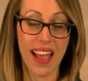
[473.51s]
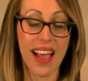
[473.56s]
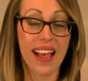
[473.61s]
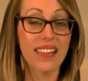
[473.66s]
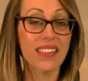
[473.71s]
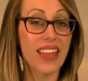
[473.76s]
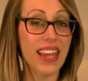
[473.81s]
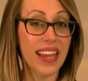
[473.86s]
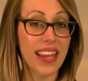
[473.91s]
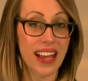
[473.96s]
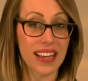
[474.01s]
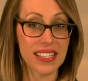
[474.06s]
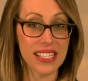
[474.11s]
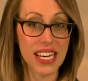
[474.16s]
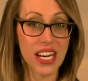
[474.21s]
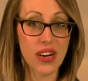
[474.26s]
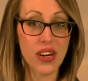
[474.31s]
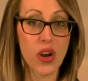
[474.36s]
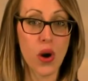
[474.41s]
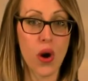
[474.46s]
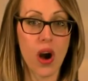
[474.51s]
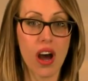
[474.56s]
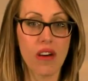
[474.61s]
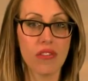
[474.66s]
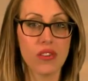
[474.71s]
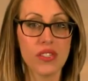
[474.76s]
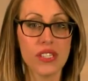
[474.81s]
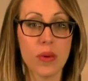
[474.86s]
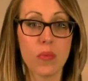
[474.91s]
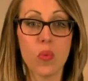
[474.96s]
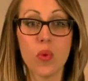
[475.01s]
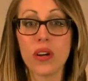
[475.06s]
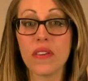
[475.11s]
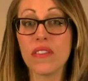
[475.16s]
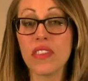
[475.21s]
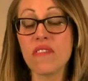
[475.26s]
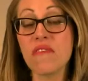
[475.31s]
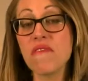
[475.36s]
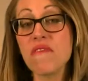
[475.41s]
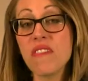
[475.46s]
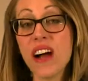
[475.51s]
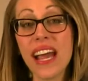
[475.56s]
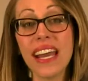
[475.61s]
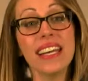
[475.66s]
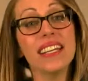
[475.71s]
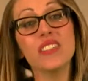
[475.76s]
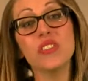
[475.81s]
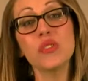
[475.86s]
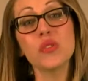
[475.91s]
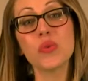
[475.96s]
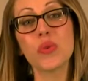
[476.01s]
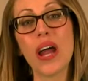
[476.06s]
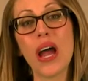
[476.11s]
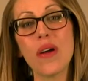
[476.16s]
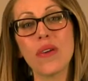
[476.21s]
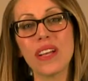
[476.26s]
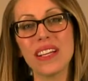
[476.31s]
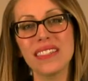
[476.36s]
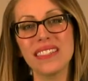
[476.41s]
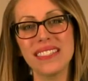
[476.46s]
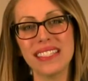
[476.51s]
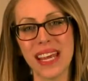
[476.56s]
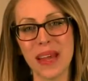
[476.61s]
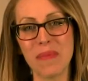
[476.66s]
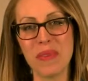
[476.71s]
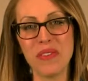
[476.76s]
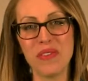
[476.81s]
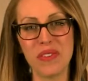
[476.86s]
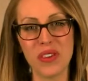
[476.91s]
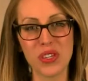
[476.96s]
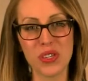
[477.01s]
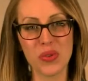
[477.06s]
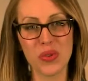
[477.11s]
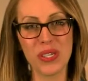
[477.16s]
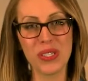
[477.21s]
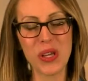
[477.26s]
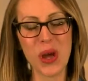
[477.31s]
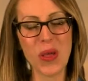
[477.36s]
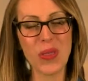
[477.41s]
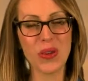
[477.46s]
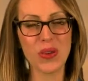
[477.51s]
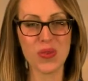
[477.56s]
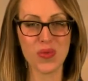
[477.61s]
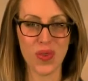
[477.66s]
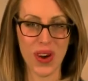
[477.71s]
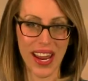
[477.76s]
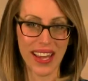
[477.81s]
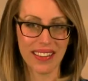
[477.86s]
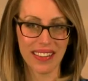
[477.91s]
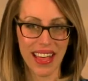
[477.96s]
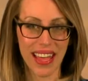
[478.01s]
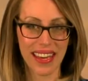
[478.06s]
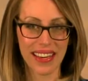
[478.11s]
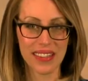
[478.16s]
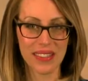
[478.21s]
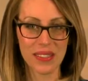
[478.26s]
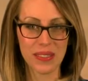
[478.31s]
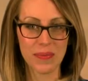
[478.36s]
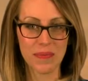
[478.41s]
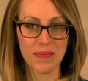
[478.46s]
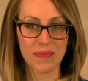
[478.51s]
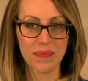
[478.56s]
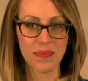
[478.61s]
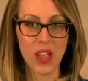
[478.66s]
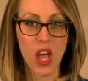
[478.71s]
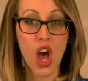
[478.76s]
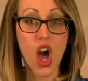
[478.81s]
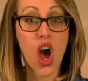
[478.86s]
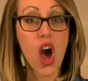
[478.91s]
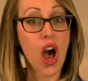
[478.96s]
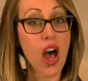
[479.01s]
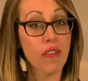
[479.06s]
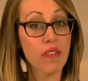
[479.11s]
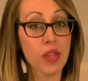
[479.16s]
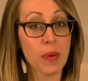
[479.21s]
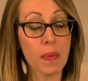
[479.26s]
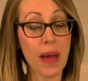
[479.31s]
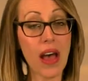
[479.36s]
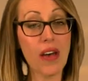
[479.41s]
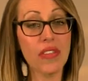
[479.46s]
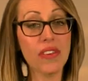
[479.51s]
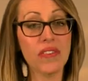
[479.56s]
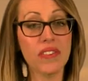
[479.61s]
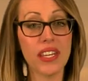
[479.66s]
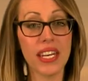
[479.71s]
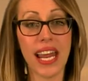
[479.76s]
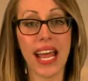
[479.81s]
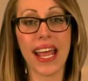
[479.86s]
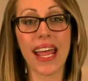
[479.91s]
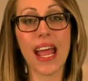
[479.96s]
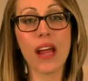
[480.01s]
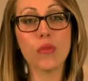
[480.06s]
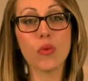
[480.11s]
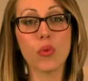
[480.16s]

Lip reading: Lake Ontario offers up one of the finest trout and salmon fisheries on the Great Lakes. Off the mouth of the Niagara